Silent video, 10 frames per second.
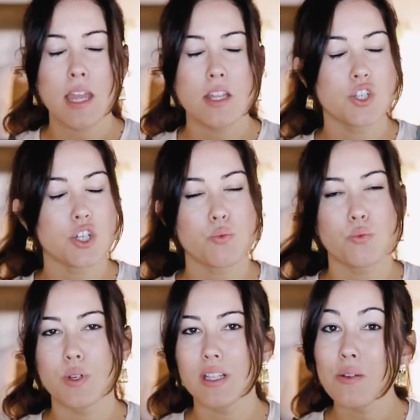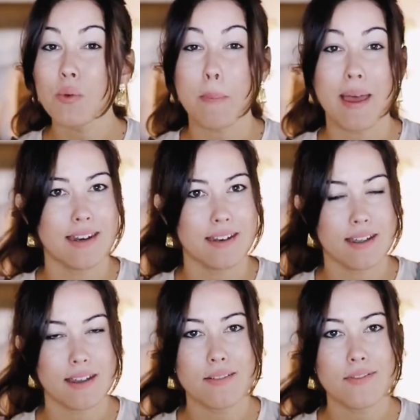It's just really
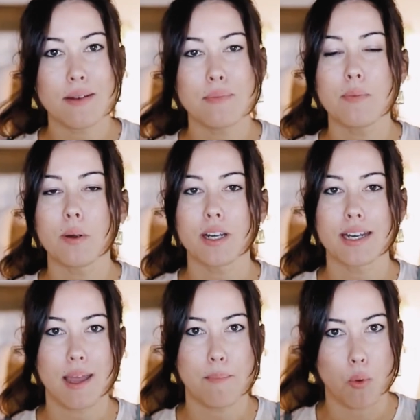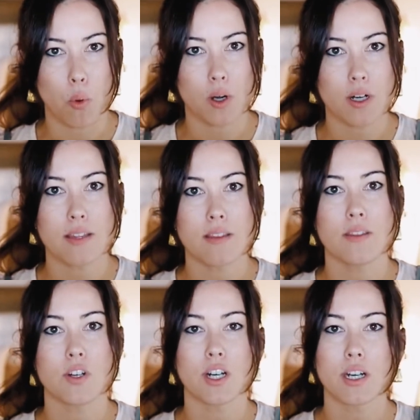repetitive and people are going to get bored, and
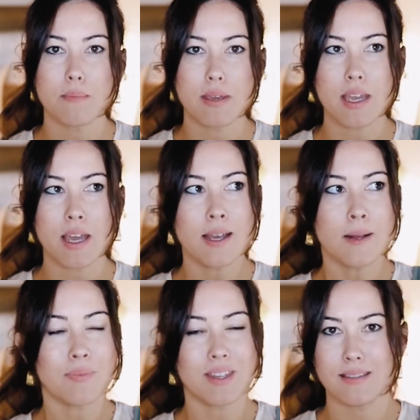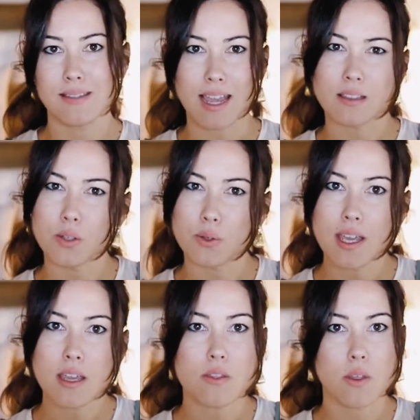then you're going to be
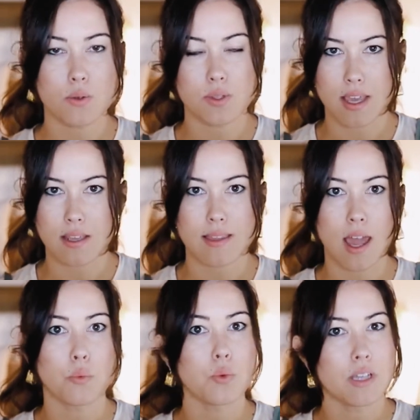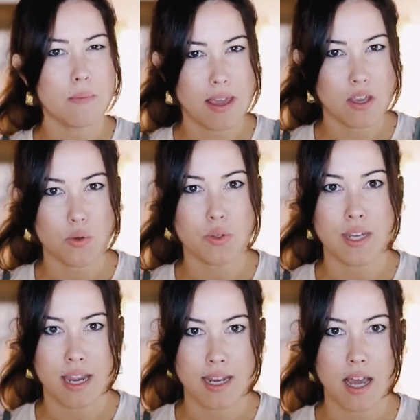diluting those things that really make you
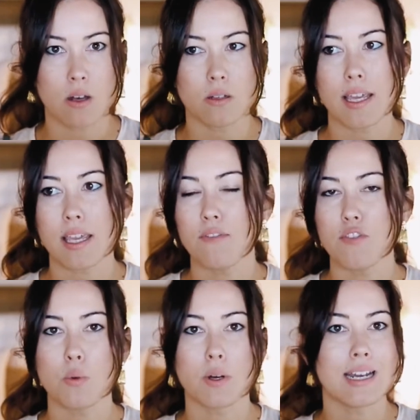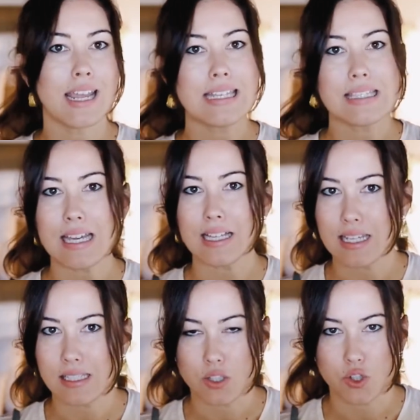stand out. Like if you were an
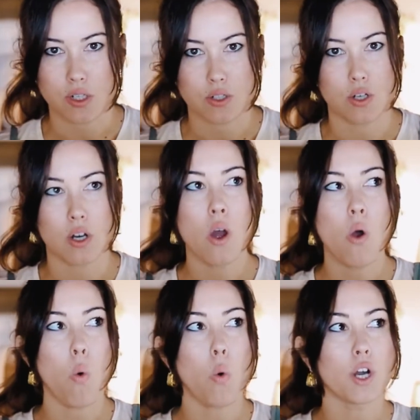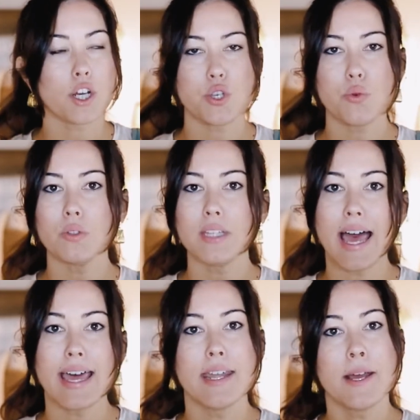ACLS instructor or you
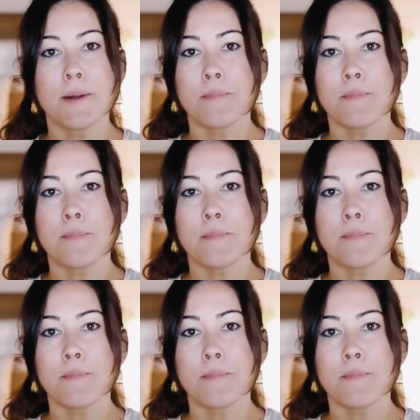led